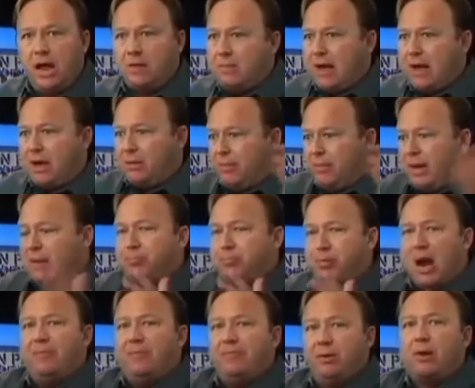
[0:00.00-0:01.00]
and make a
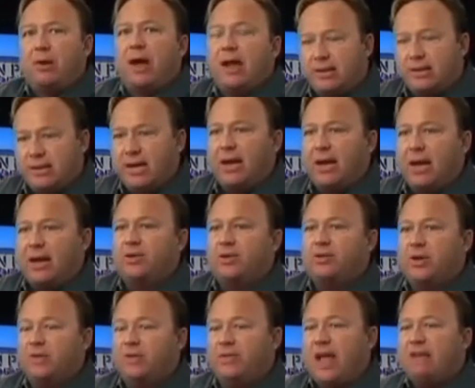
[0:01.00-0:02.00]
big profit right then,
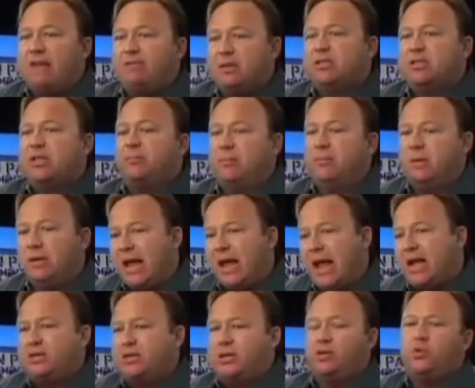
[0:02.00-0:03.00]
instead of having something that
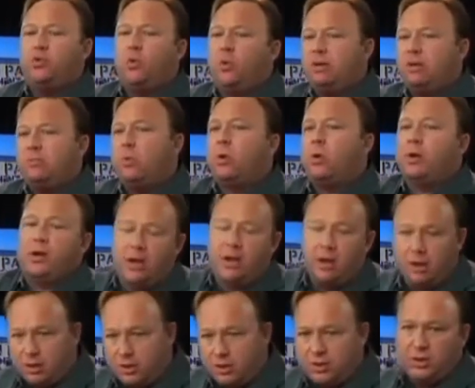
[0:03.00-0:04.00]
lasted 20 more
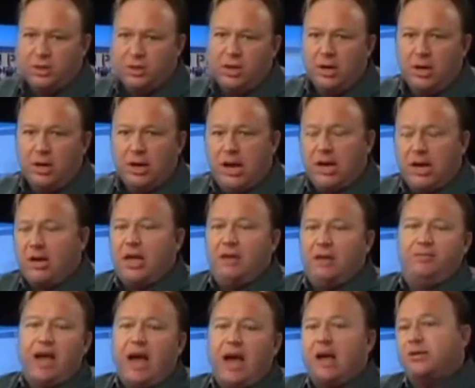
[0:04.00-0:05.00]
years and
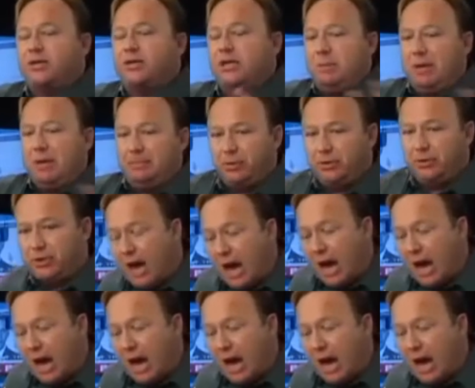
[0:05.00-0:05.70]
gave thousands of people